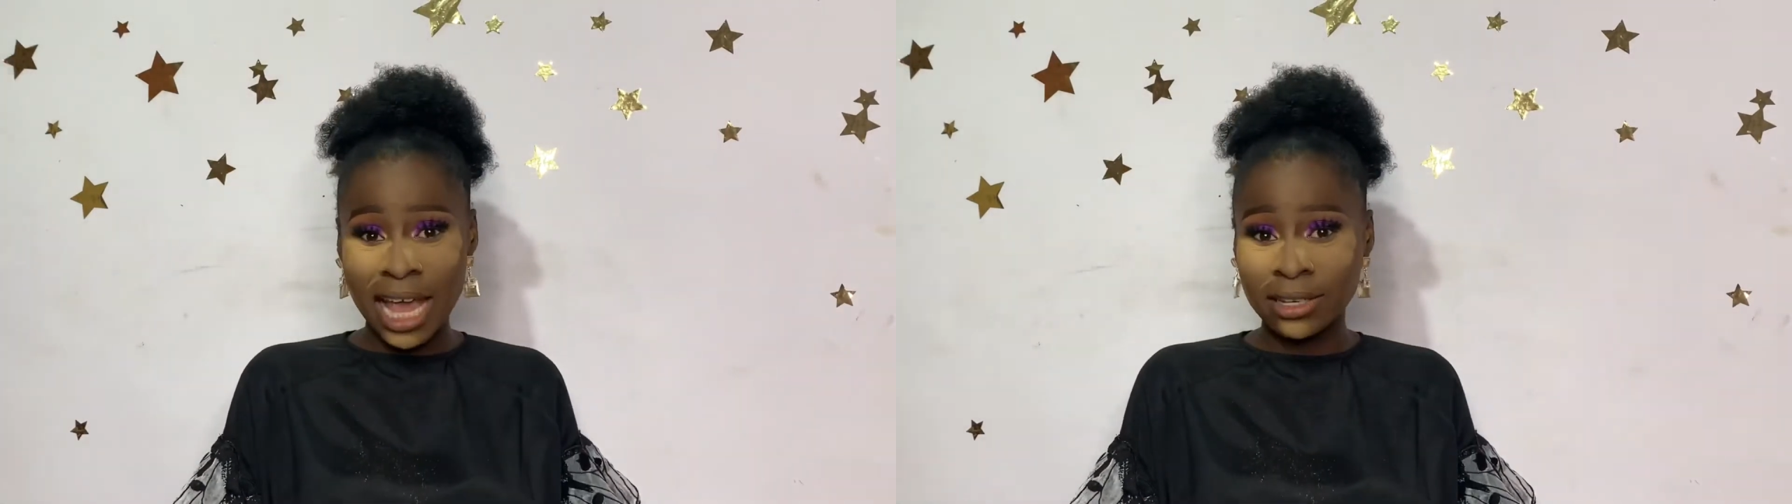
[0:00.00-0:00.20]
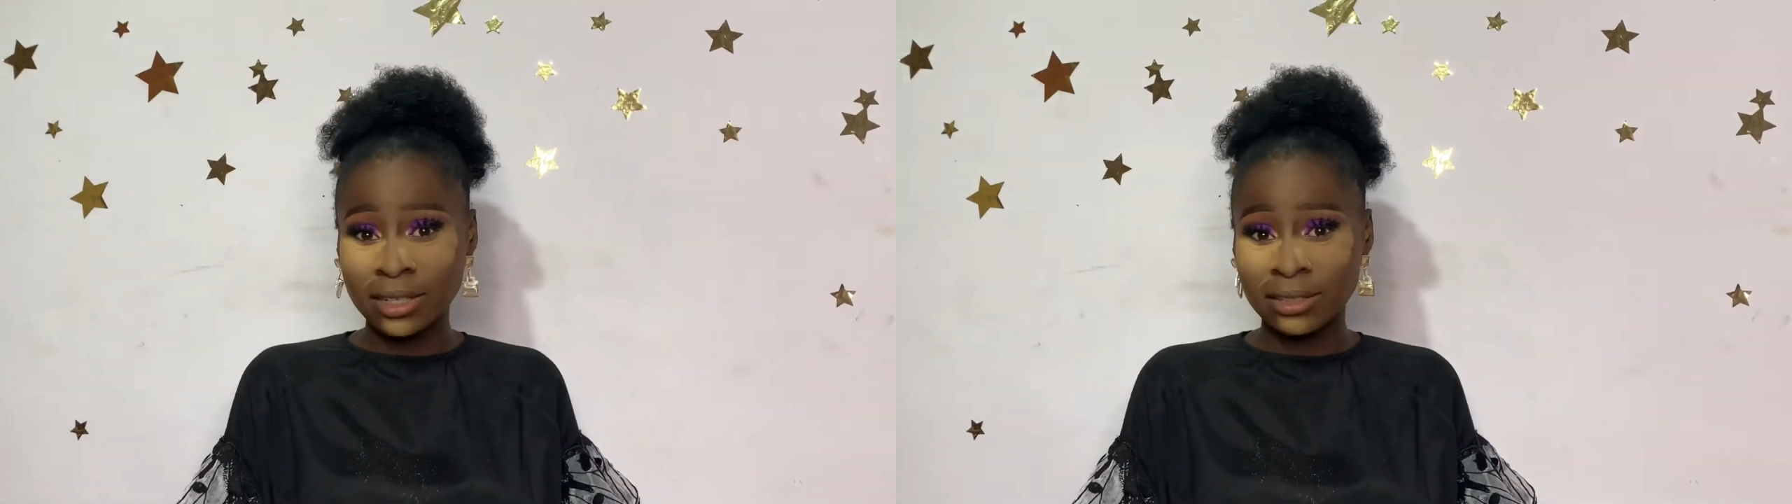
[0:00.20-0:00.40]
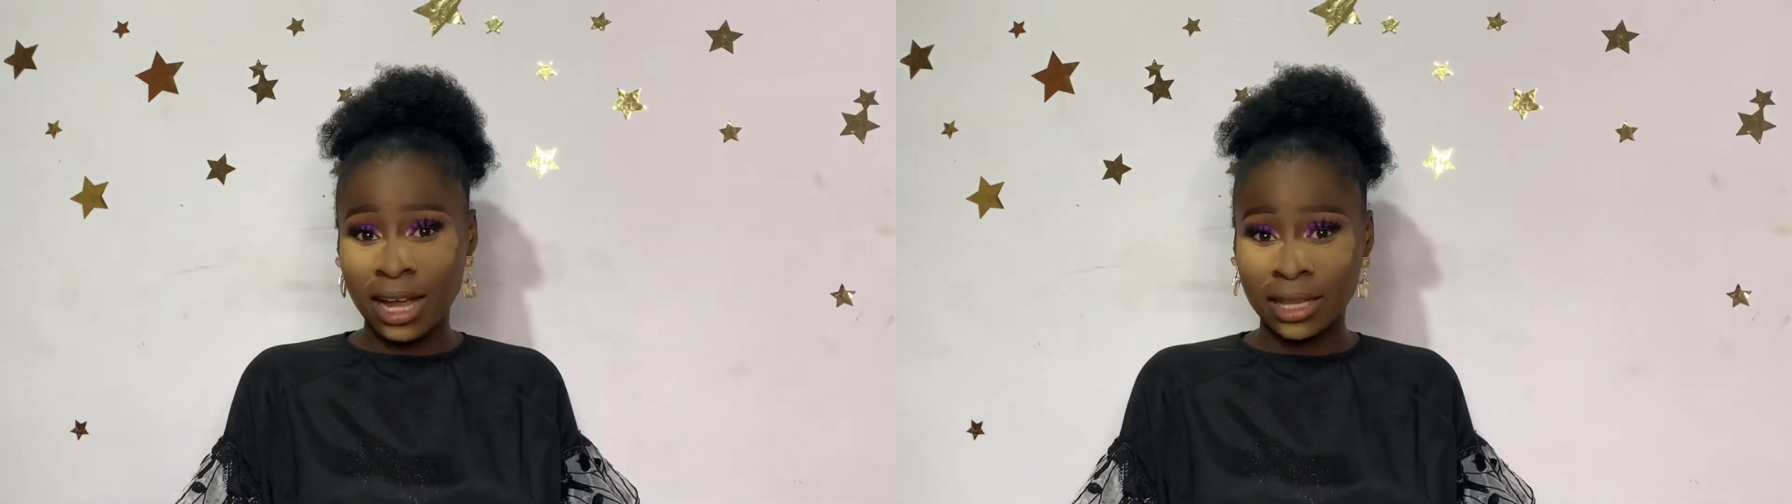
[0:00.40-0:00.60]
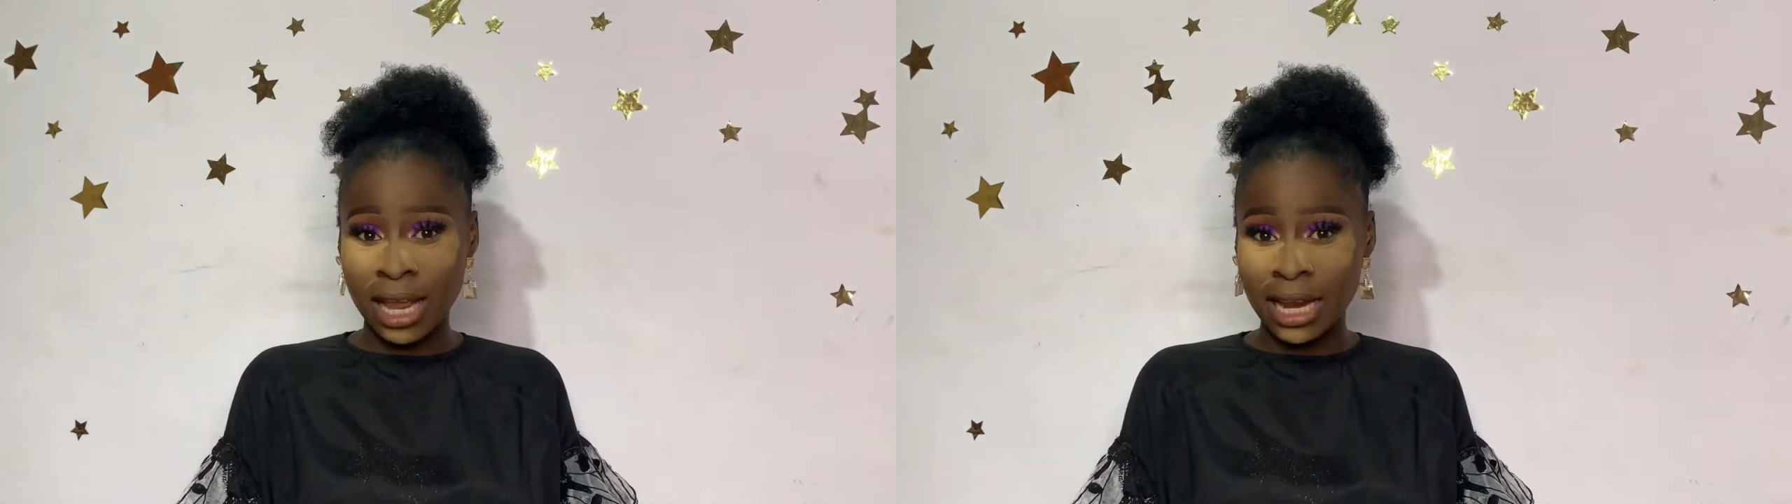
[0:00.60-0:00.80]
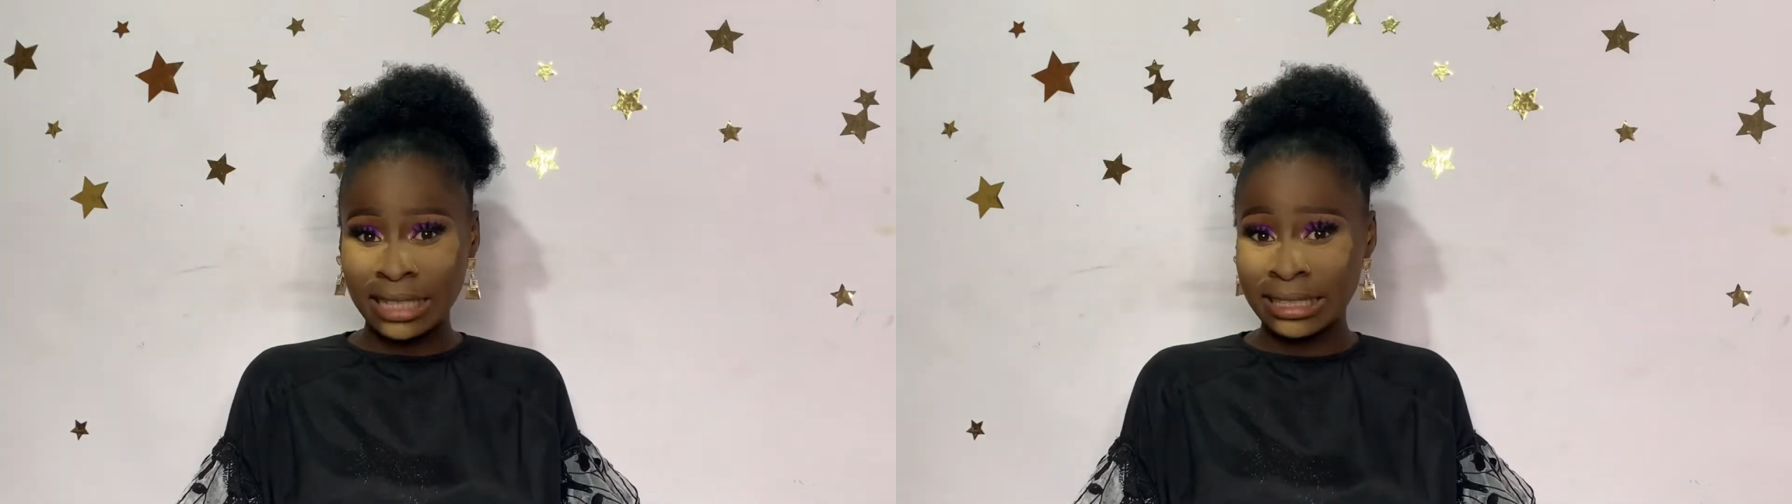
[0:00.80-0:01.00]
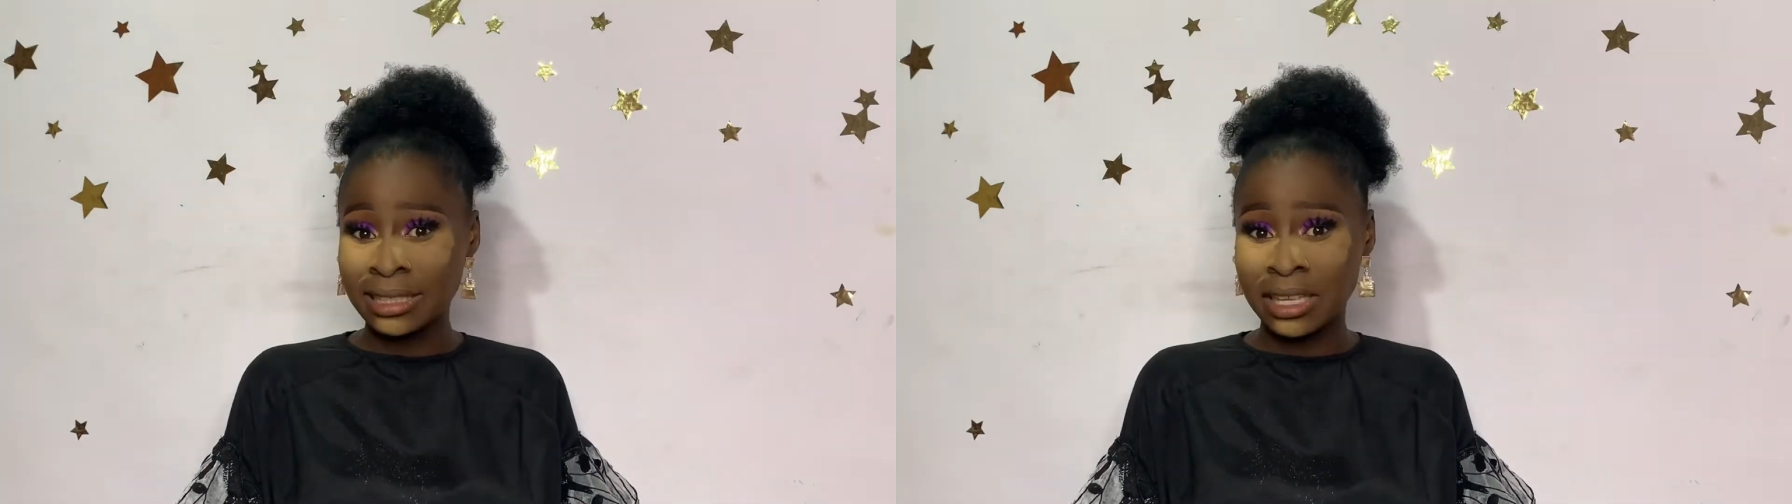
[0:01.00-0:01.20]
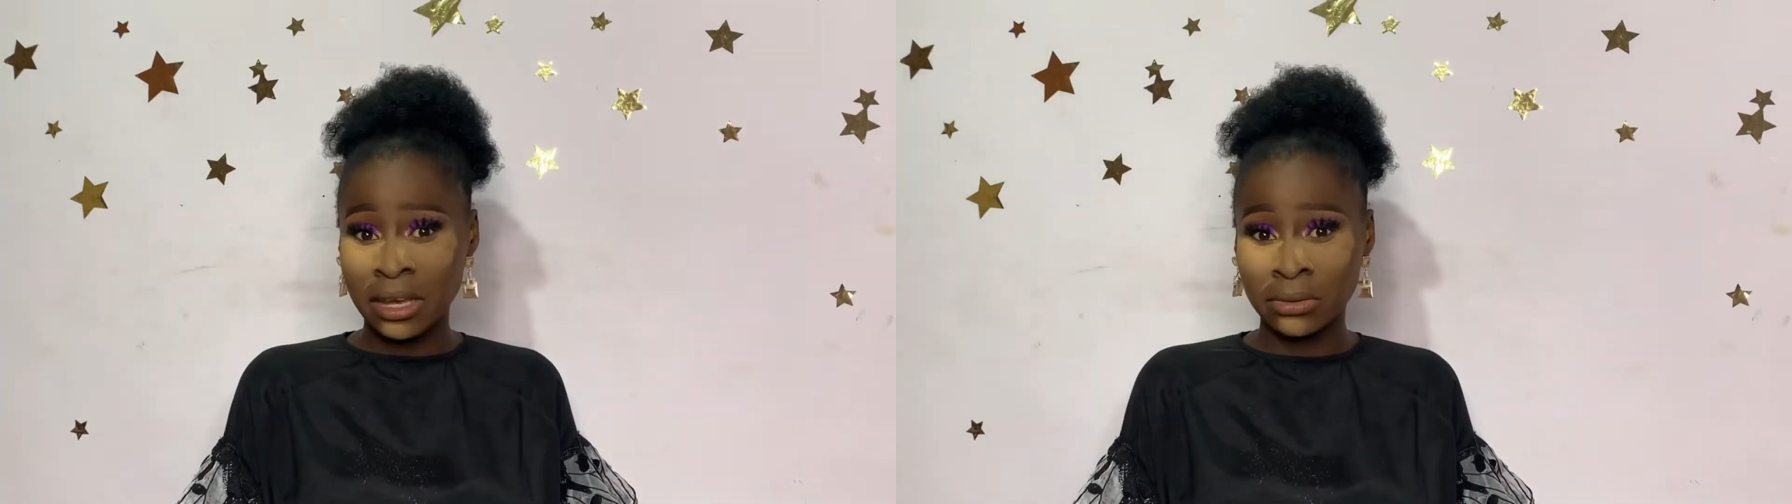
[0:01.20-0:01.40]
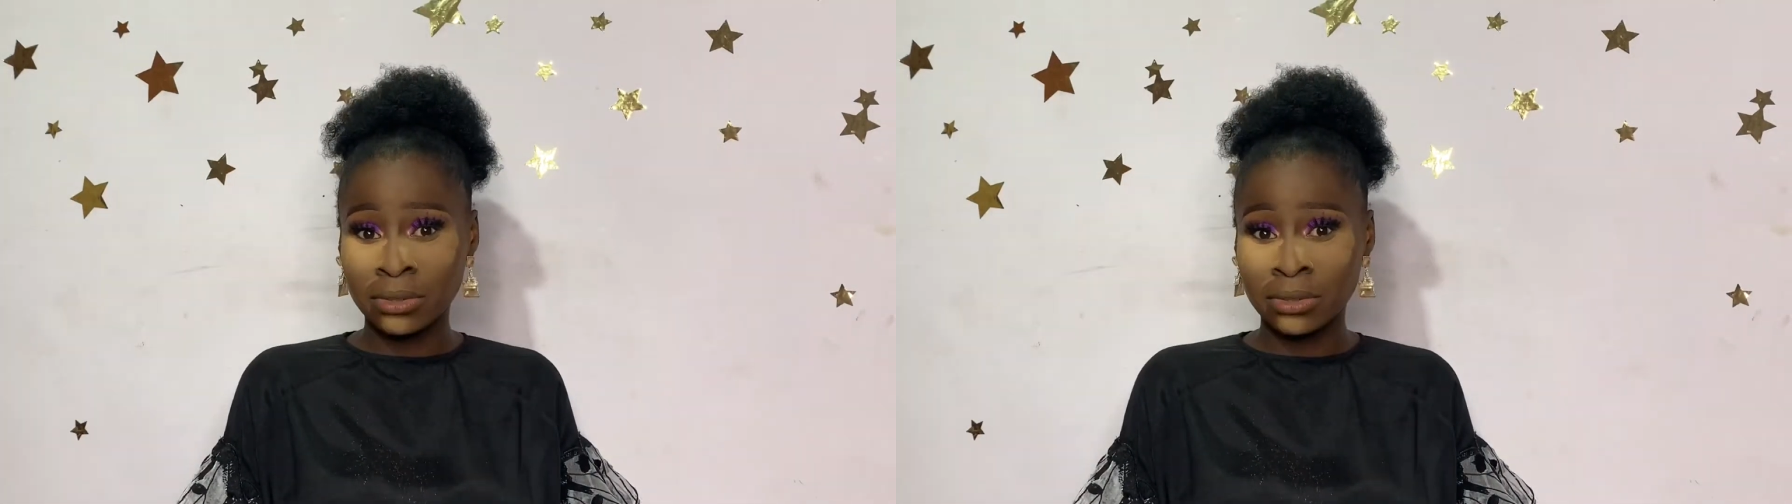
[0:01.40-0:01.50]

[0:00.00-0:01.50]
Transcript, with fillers: just look at her like this girl